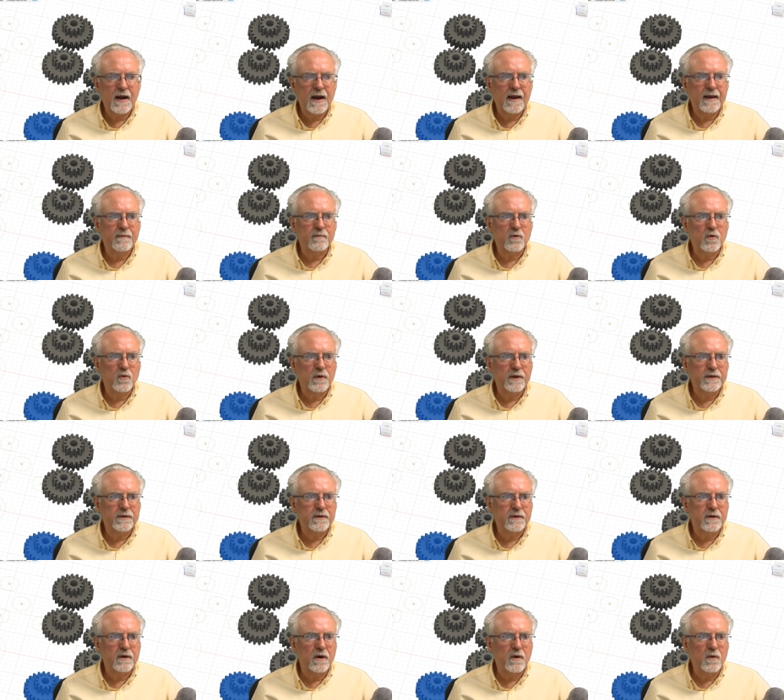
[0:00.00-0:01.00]
I am going to
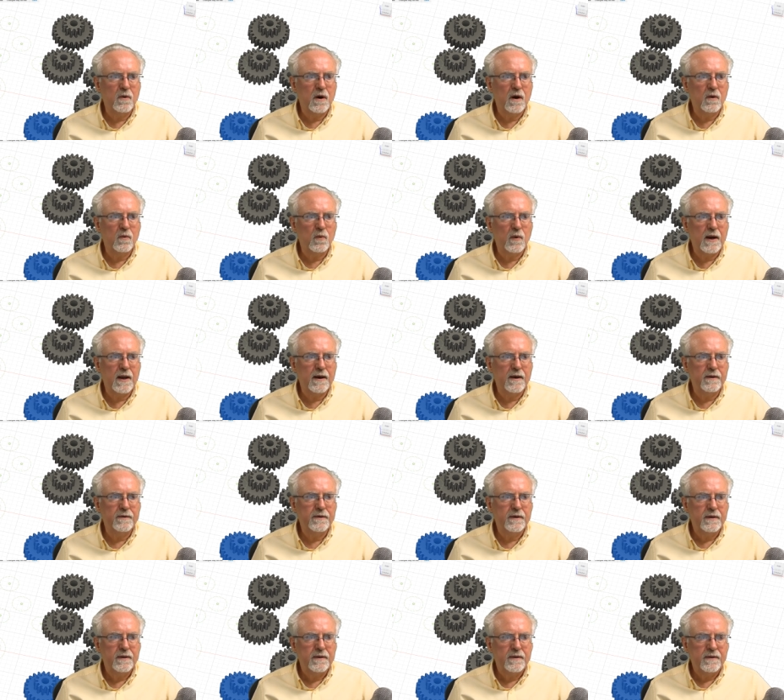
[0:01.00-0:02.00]
go around
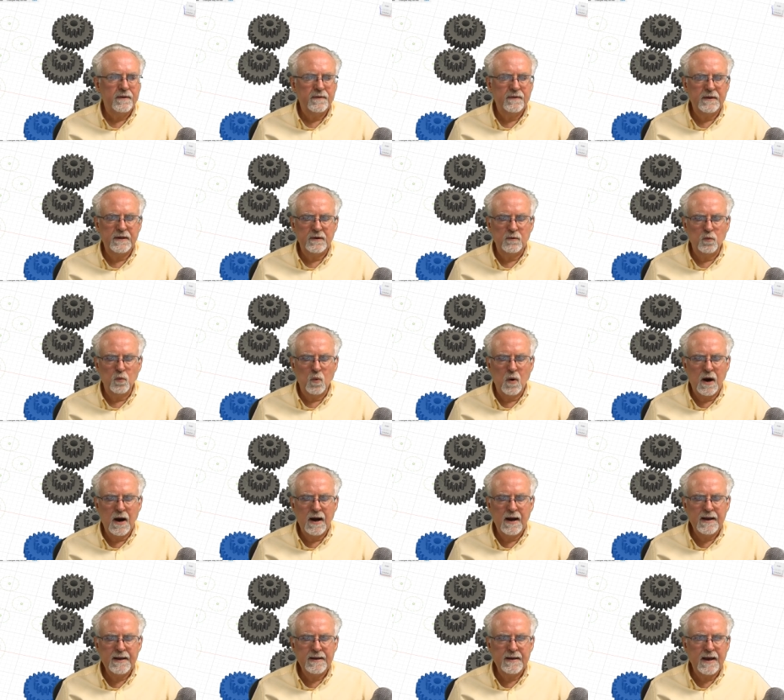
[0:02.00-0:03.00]
the
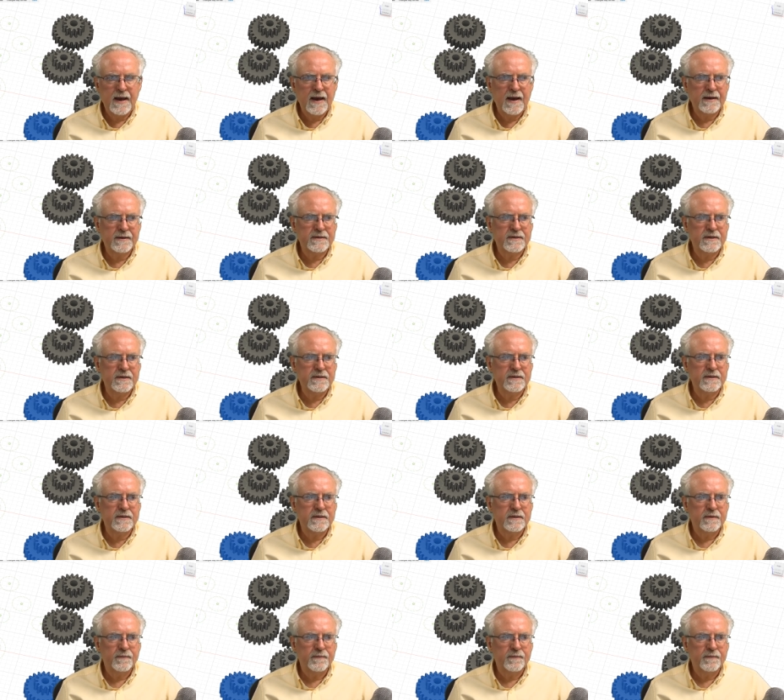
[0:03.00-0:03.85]
Y axis,